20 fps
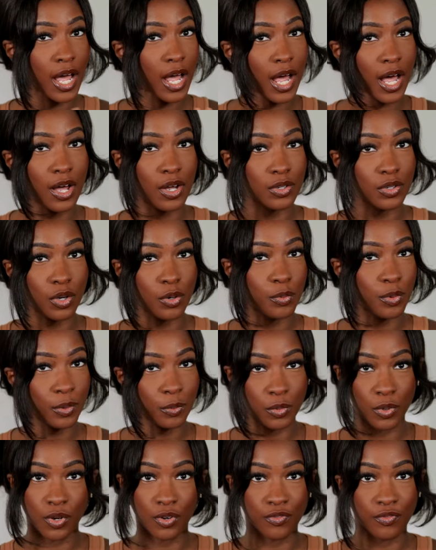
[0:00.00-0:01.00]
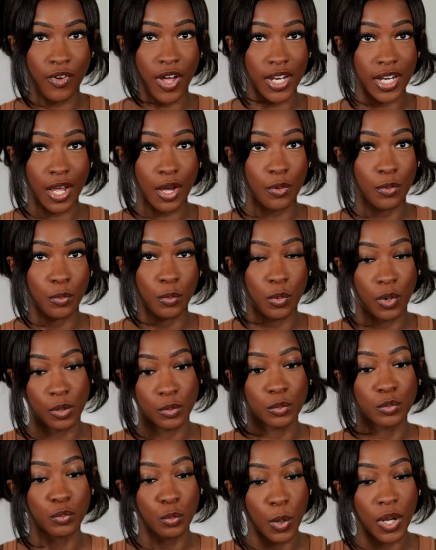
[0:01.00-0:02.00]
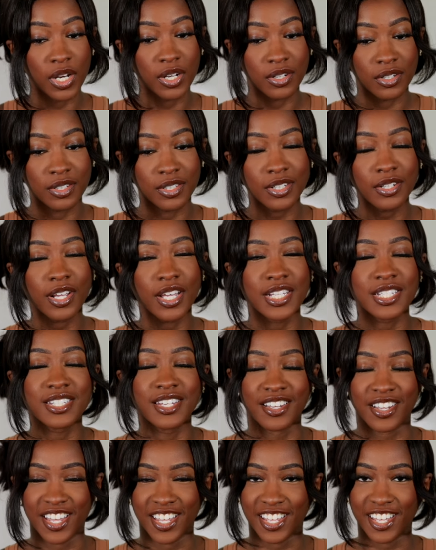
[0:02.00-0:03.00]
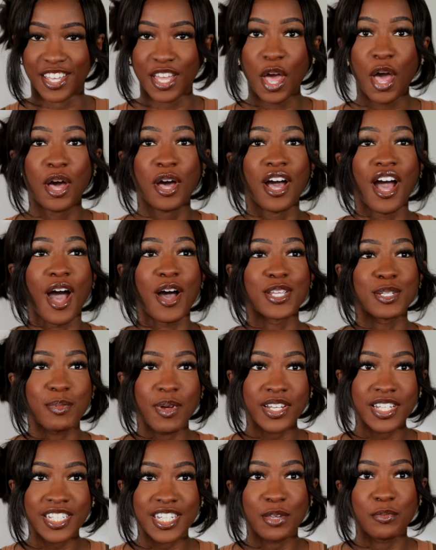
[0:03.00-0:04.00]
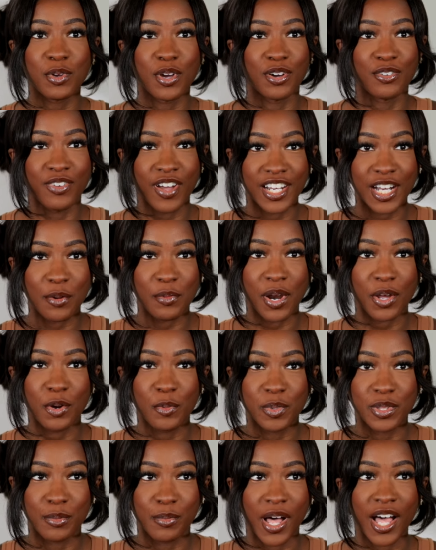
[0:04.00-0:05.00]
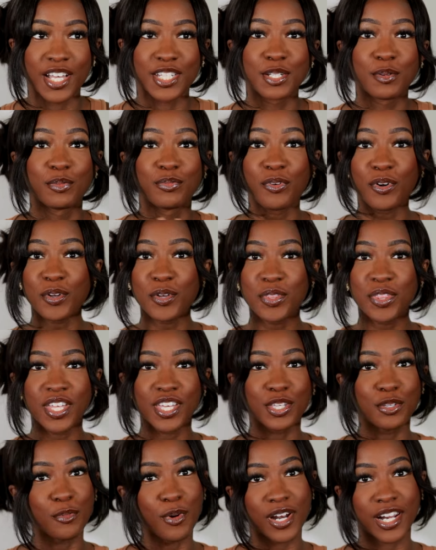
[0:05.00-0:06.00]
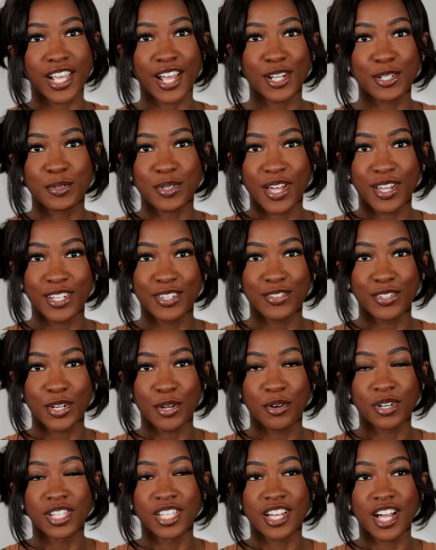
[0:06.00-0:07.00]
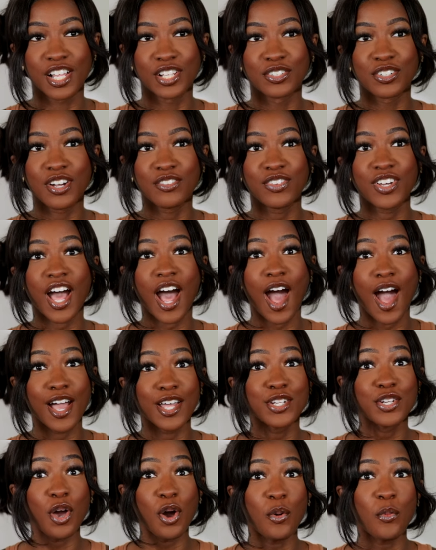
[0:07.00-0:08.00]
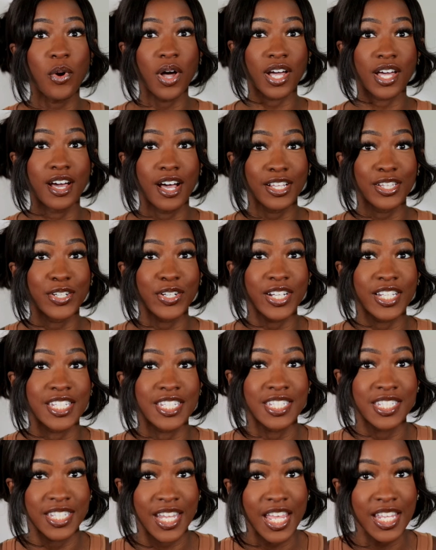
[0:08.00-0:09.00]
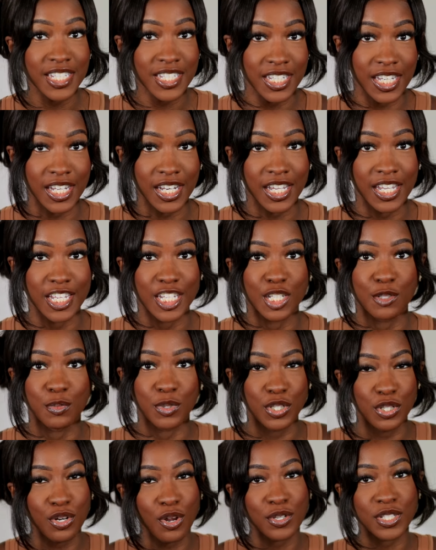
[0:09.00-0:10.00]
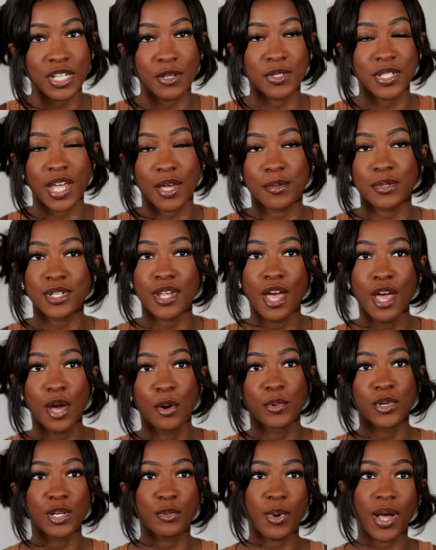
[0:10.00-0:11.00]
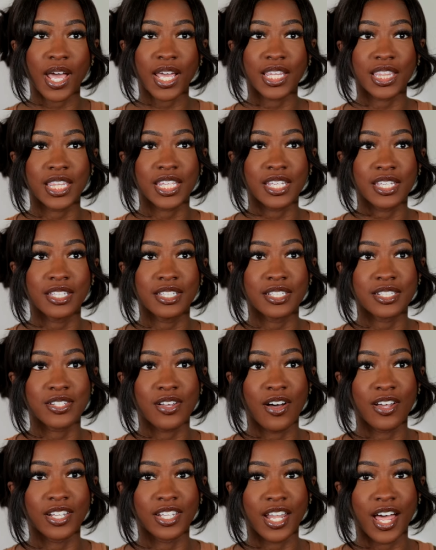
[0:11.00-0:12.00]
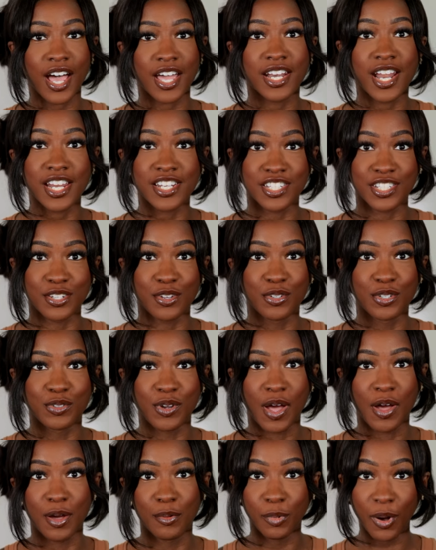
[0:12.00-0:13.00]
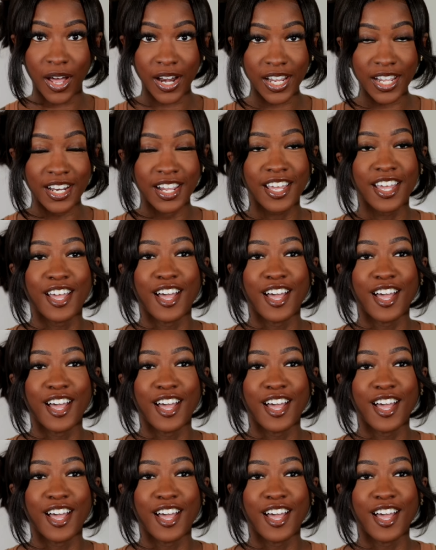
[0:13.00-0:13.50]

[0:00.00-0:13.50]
I don't know, but we're gonna find out what, what, cause, okay. I was about to say we're gonna find out when I open the box. So before you think you bought a couch without even knowing the color of it, I know what color it says it is, but you know, sometimes when you're buying things online, I just told you how I bought it.